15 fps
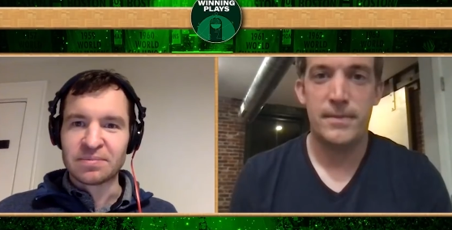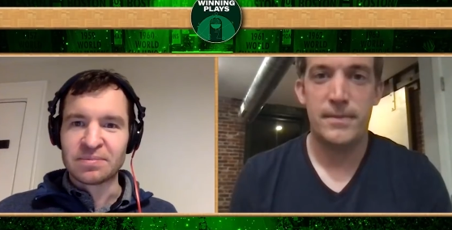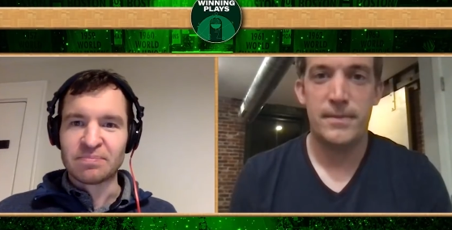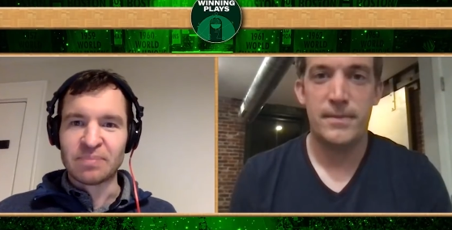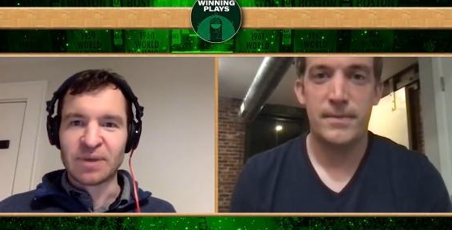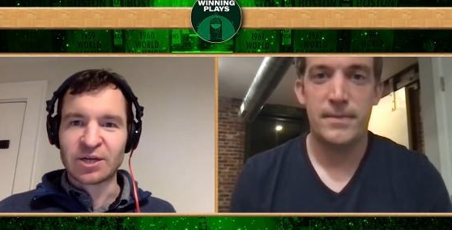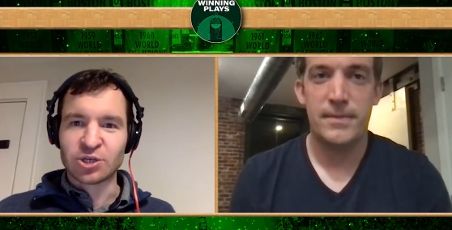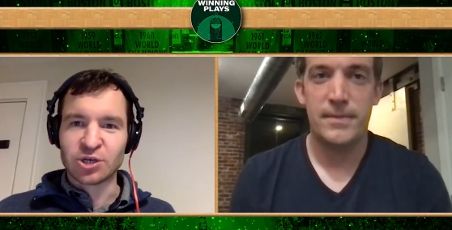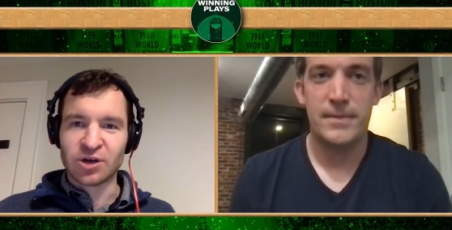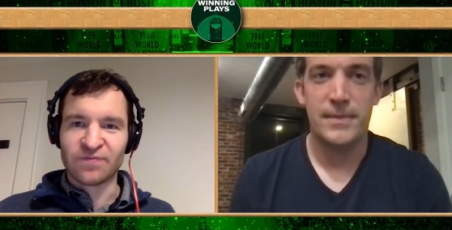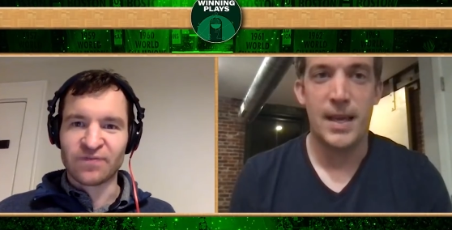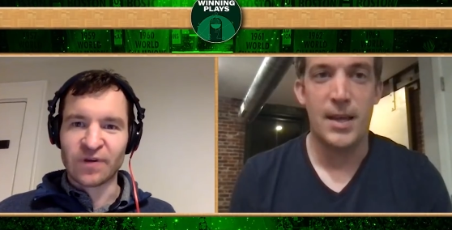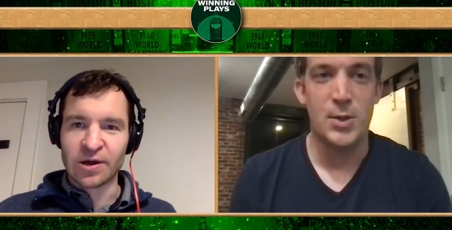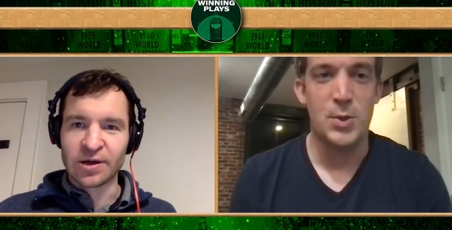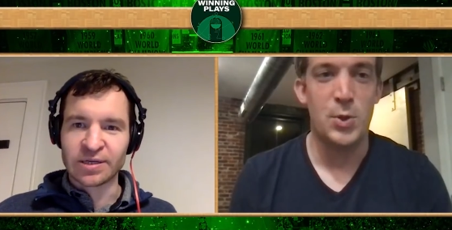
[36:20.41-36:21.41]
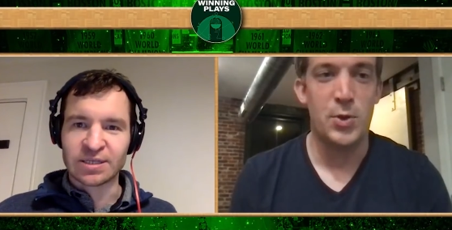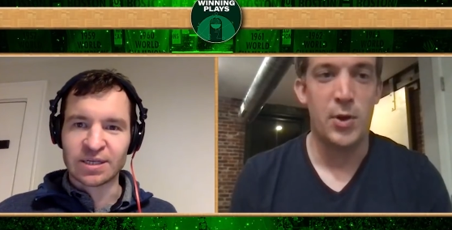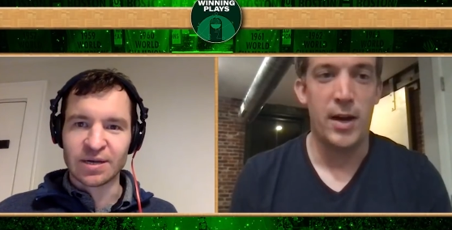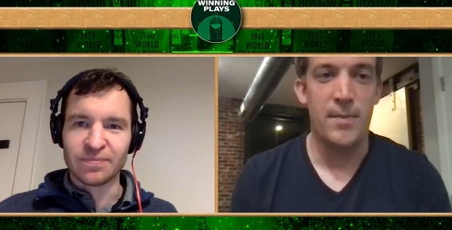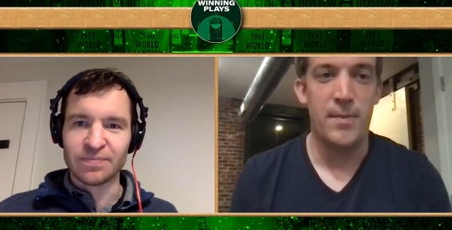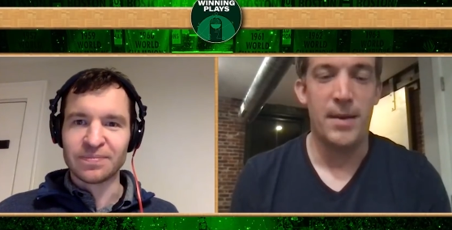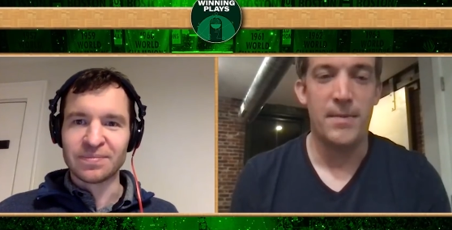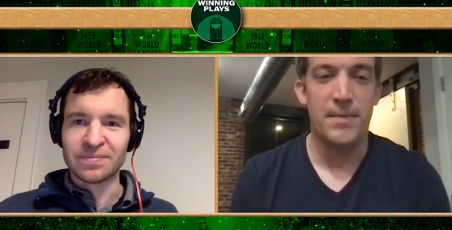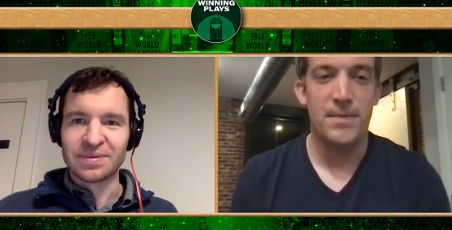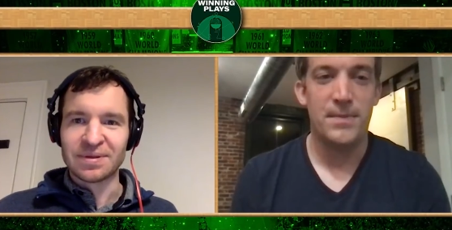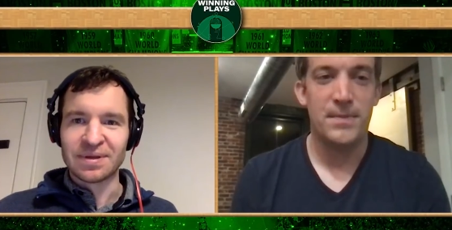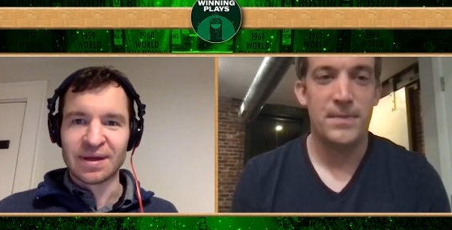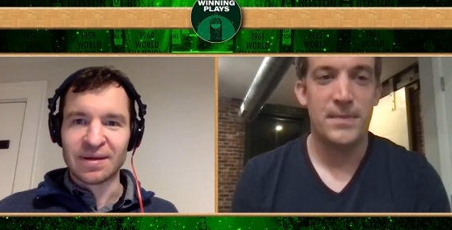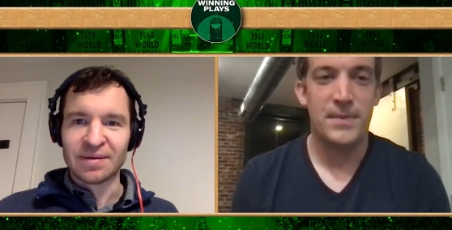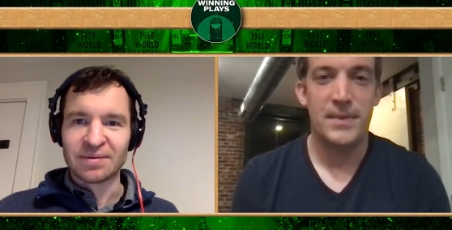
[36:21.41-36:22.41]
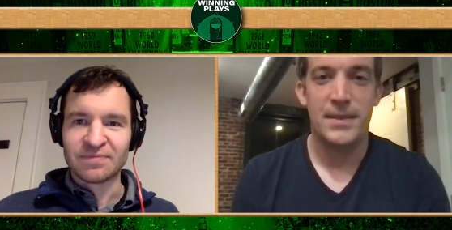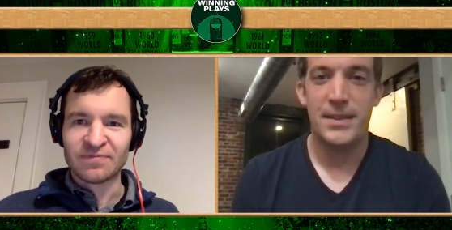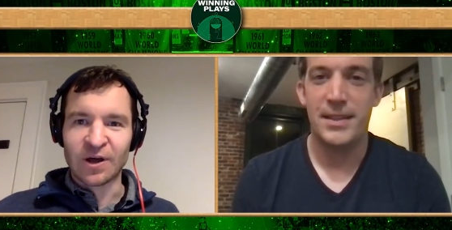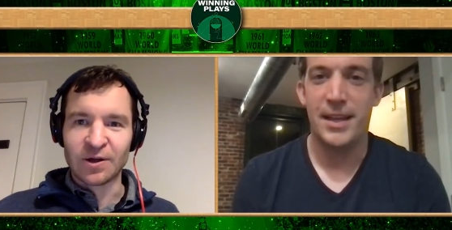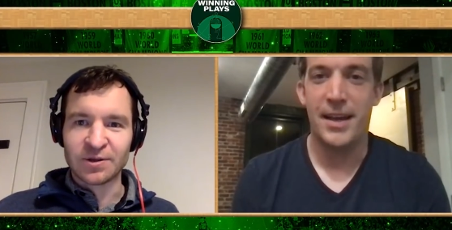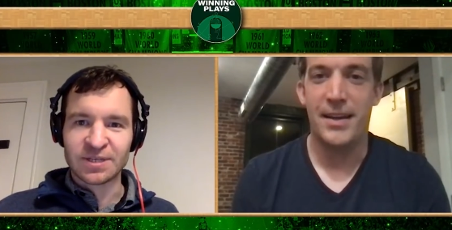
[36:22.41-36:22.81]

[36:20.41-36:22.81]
Speaker 1: Make sure you're yes, following Tim. Great, Follow yeah.